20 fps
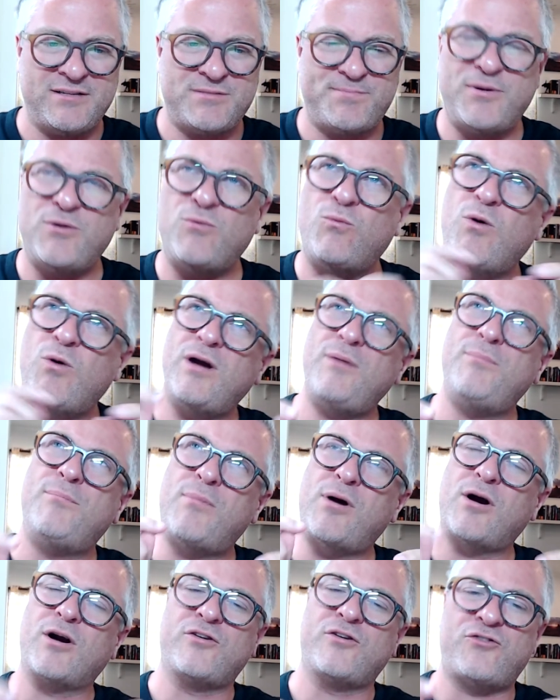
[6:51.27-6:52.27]
But what
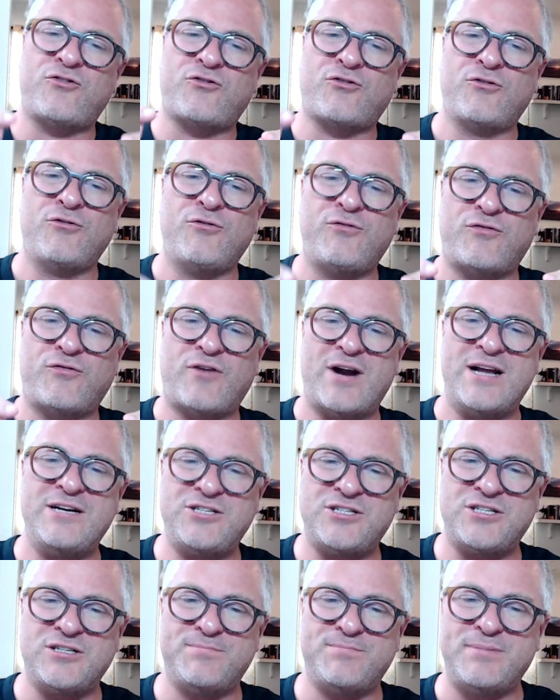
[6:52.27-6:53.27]
marks true
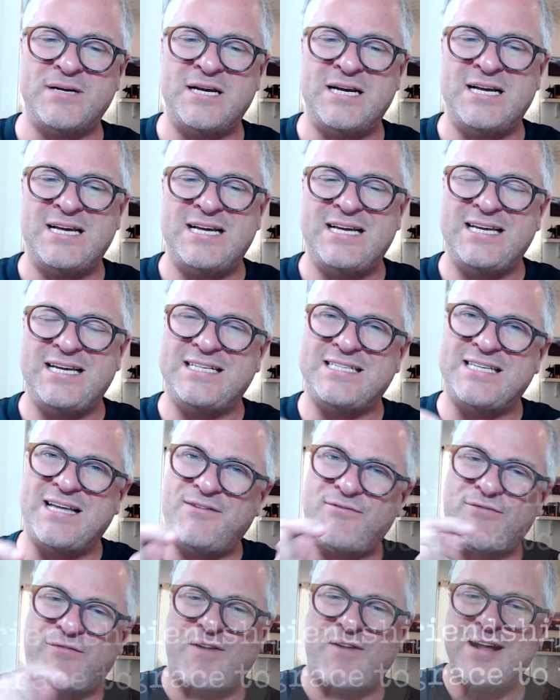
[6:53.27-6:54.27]
friendship is
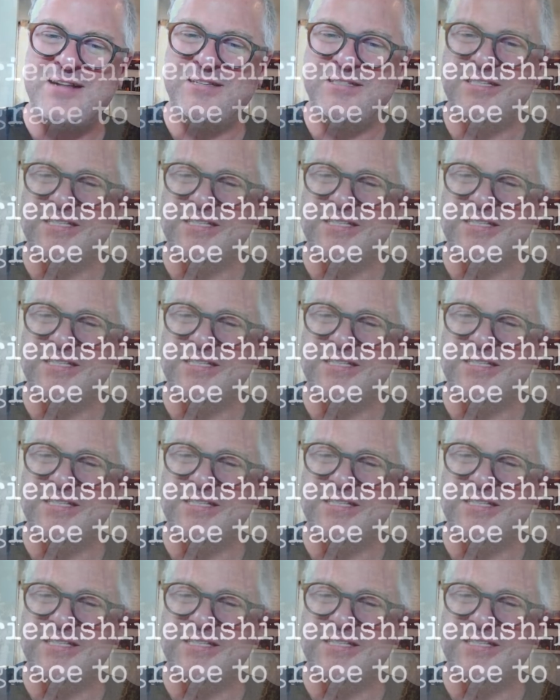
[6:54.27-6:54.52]
that friends,